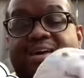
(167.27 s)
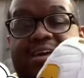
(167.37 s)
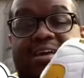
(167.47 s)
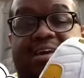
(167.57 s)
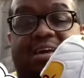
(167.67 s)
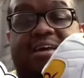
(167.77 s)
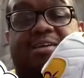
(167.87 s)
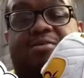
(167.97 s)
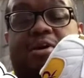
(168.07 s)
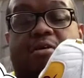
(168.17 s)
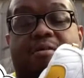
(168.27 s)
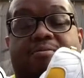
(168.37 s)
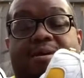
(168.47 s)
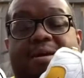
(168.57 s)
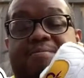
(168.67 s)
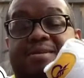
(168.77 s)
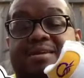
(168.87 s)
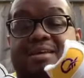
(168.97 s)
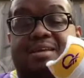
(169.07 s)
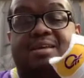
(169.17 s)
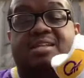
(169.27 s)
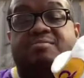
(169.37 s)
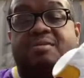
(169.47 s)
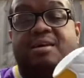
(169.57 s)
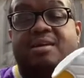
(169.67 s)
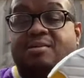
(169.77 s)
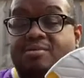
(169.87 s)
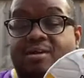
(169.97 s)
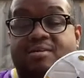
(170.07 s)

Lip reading: aka them Kobe Bryant PEs, man. You know what I'm